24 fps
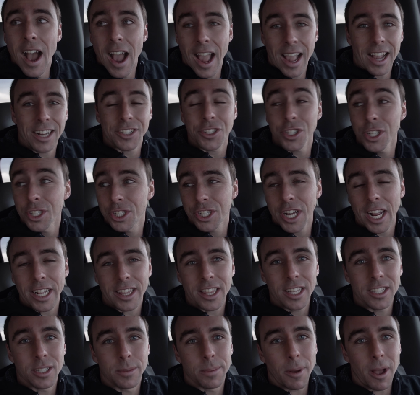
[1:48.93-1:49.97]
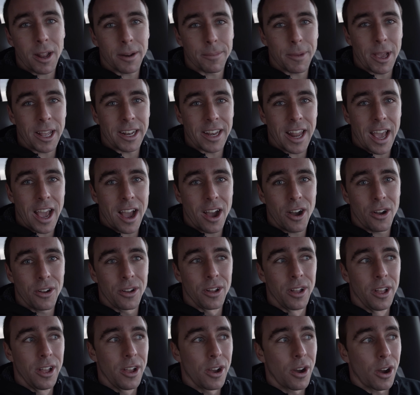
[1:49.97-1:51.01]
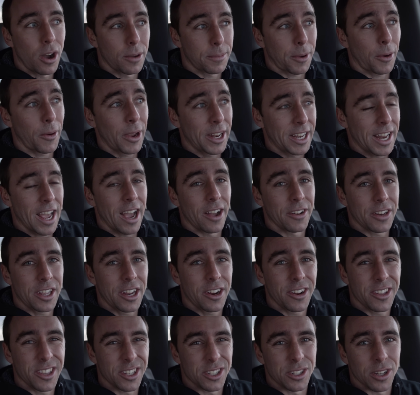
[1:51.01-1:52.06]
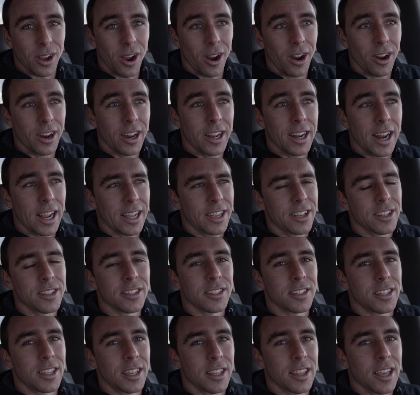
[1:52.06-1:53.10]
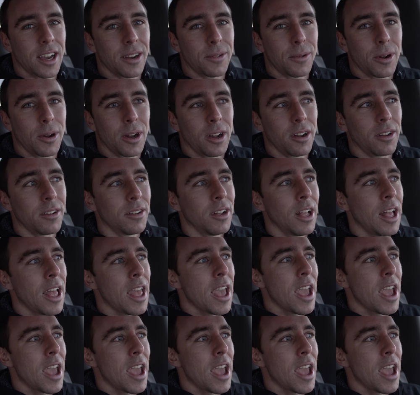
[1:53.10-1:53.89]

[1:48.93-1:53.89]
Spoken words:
I actually checked this spot I'm at now on my way down here in the dark and I couldn't see it that well.